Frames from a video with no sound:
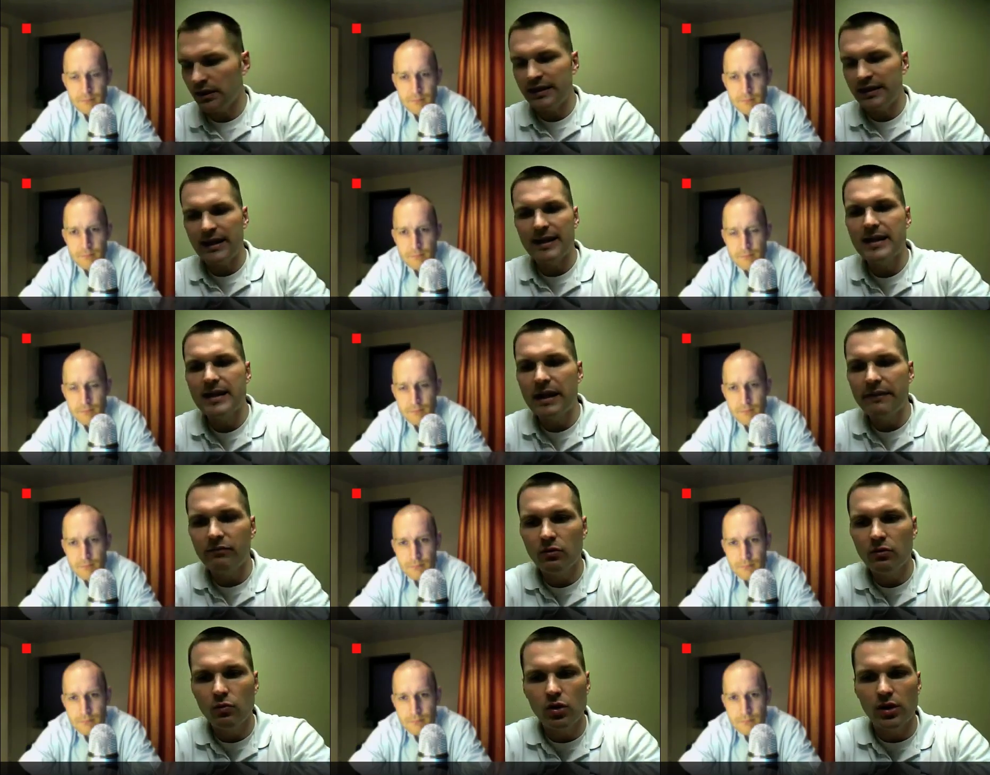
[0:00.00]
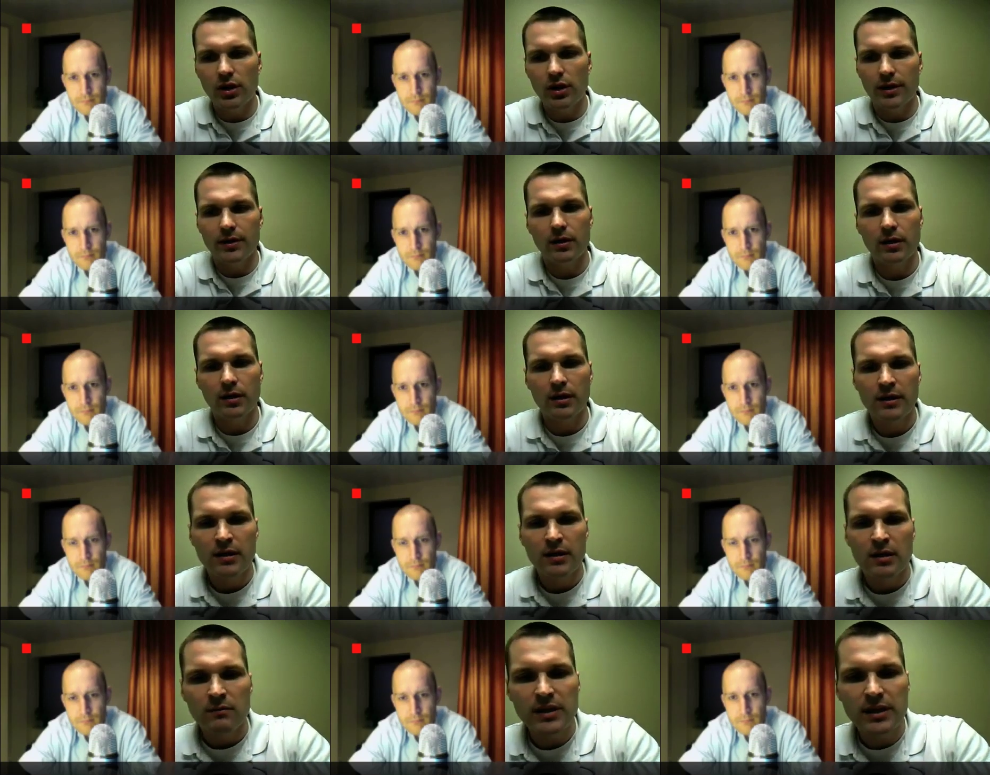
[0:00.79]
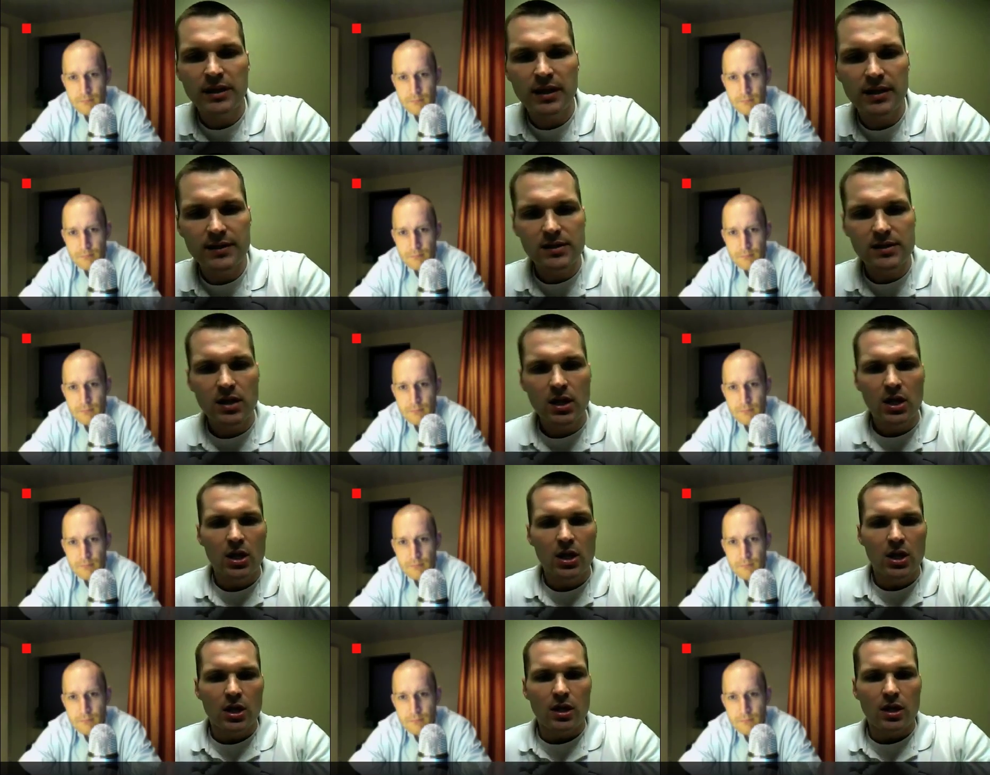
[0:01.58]
Speaker 1: and I never would. Because
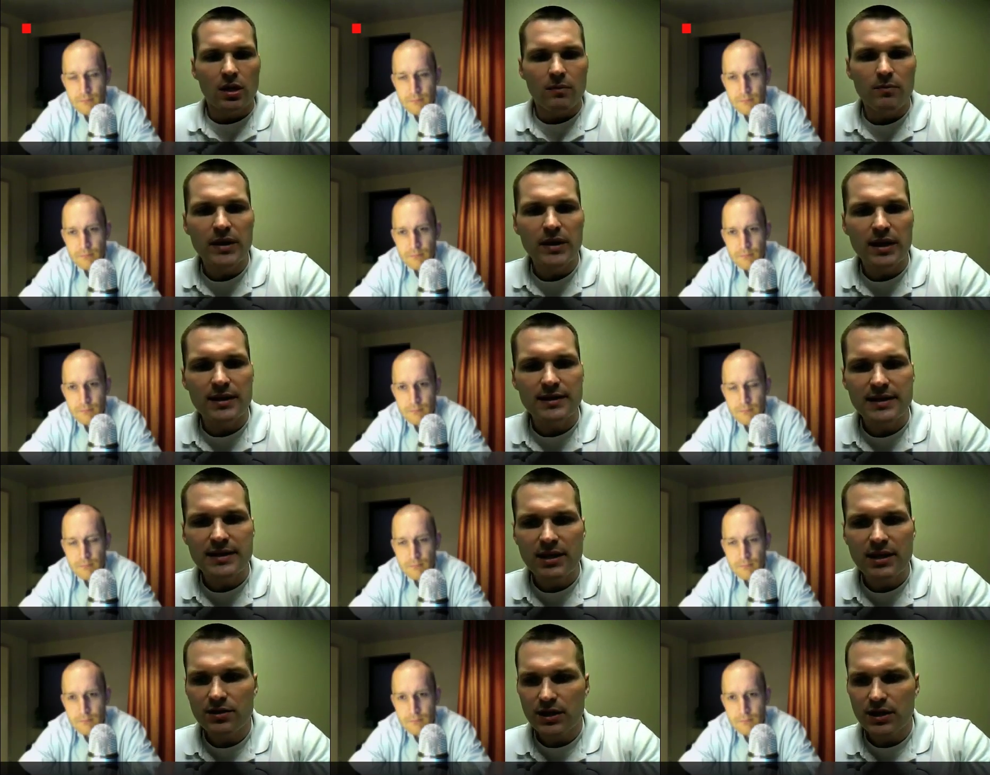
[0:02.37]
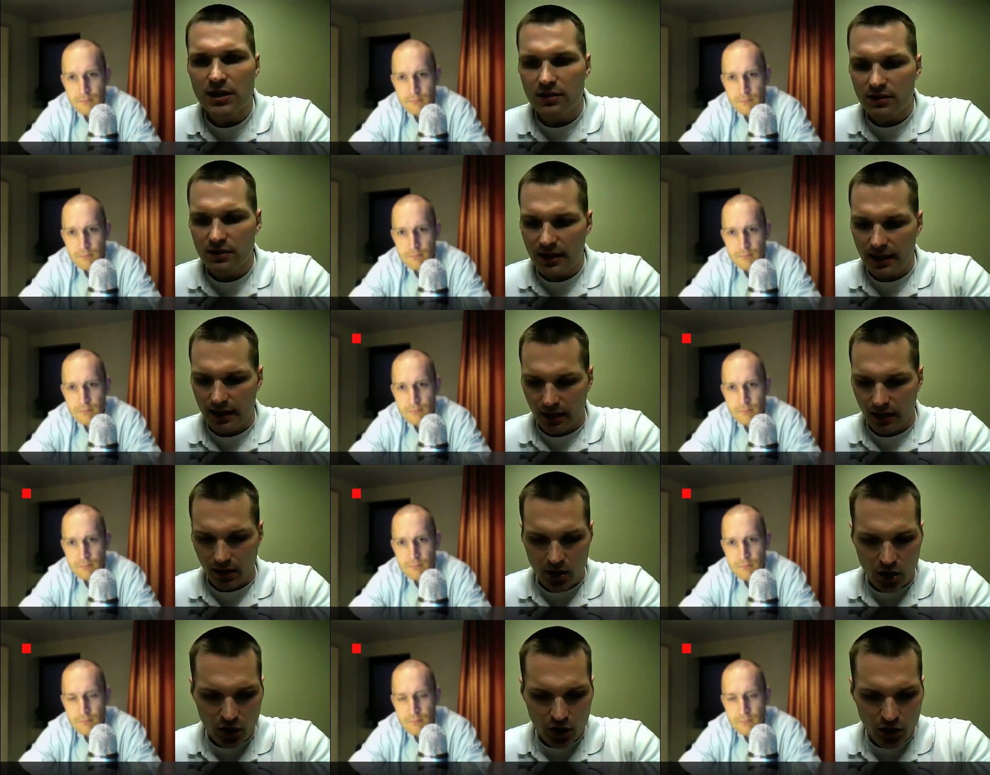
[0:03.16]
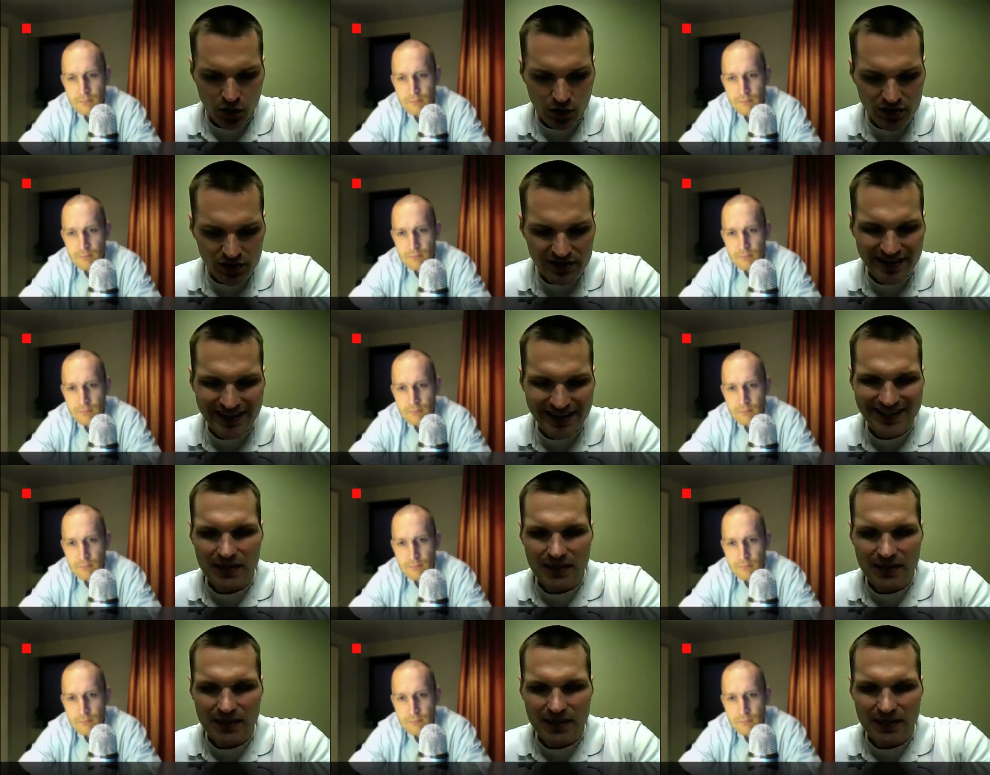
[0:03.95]
because here's the thing. There's